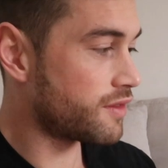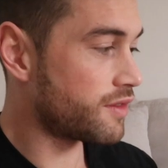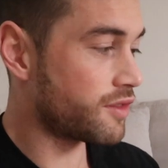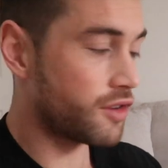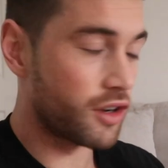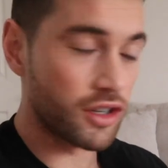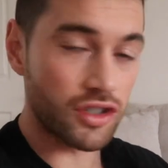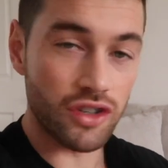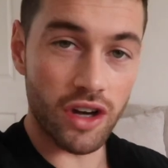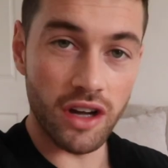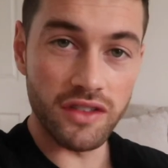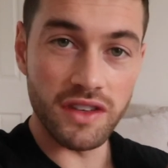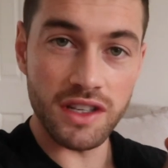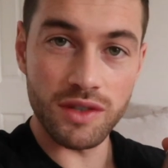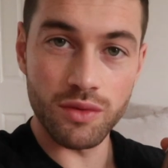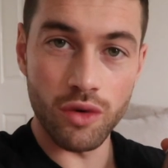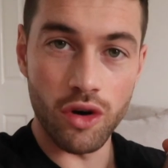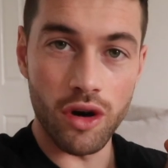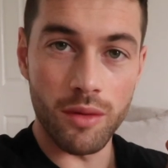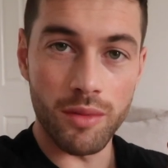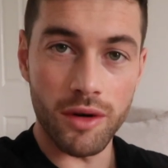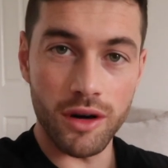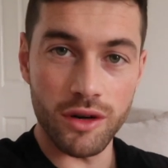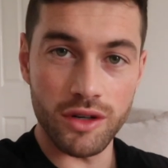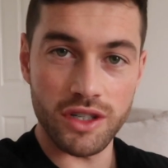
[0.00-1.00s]
If you've not tried these
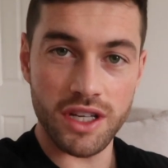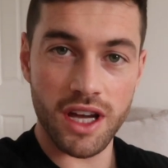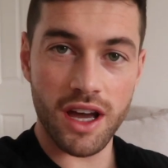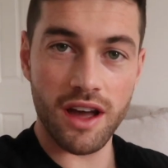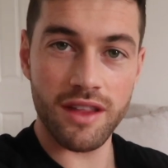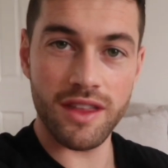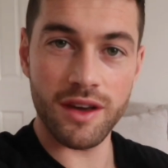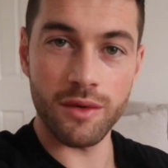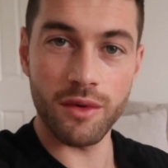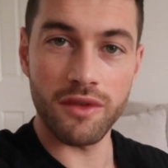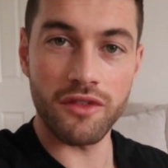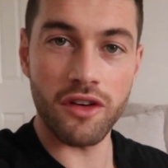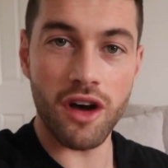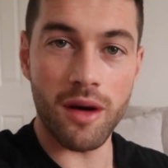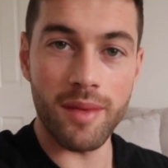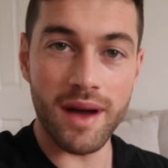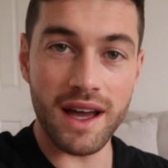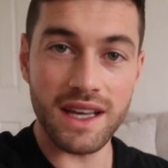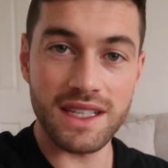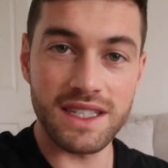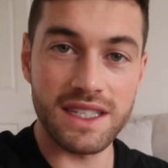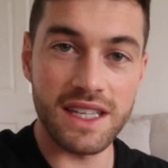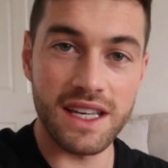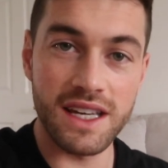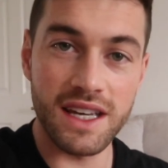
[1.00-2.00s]
water bottles yet, I think we've got
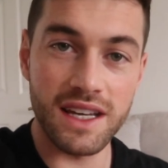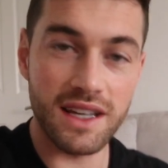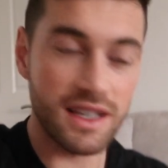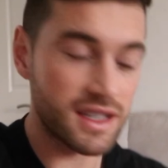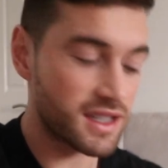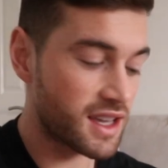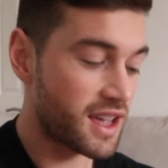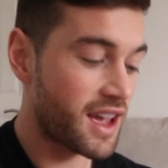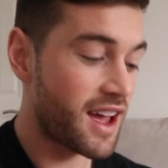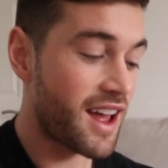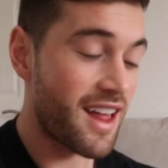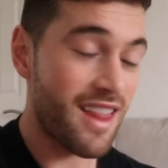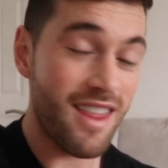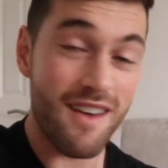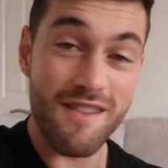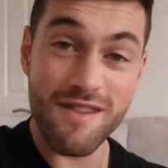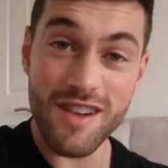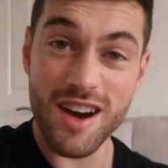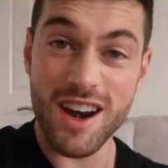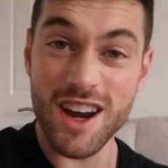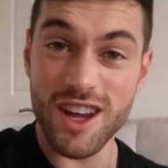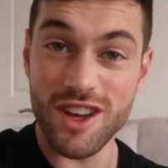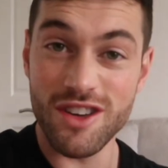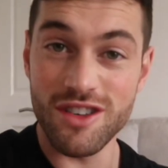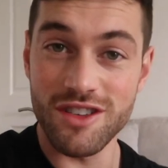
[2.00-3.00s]
about 6. They're
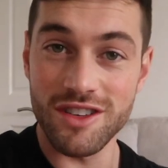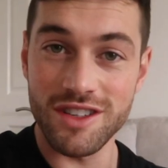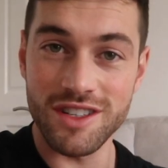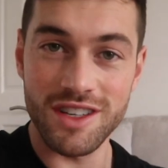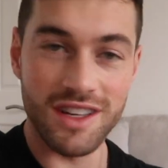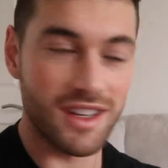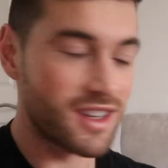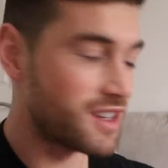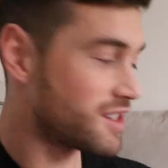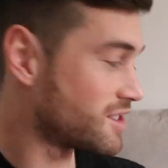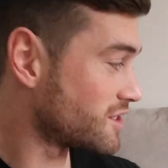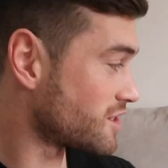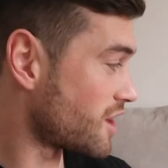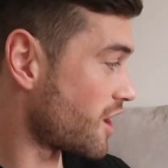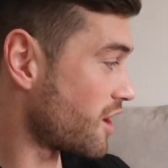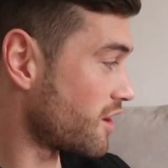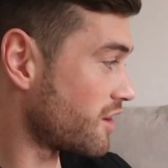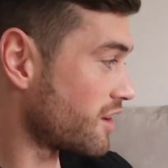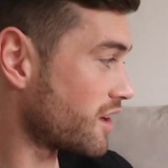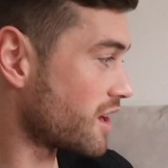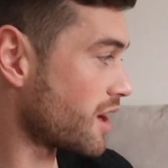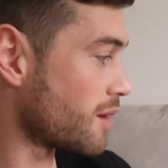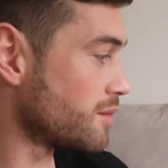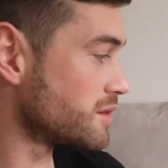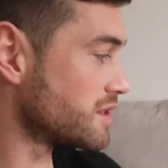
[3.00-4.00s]
very good, so
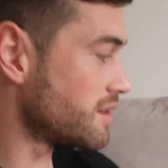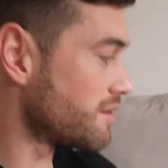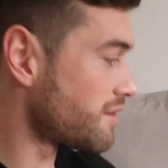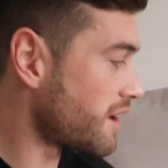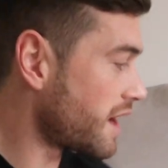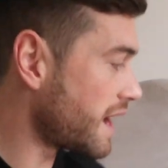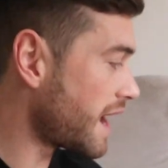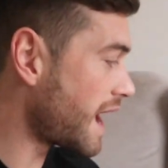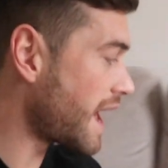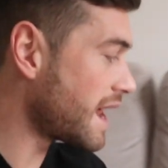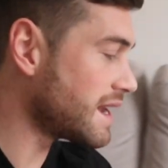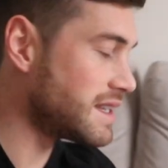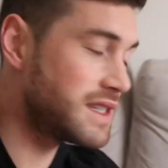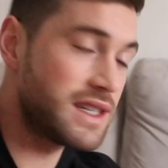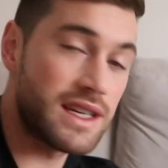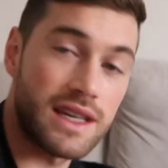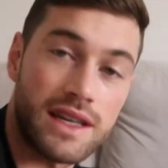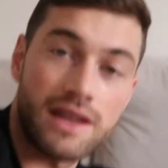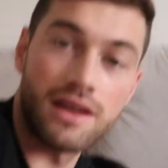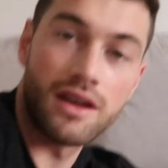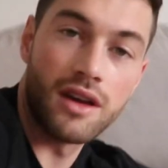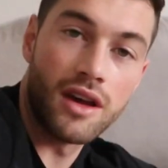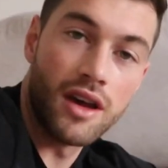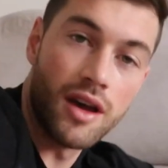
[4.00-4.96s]
it comes in very handy.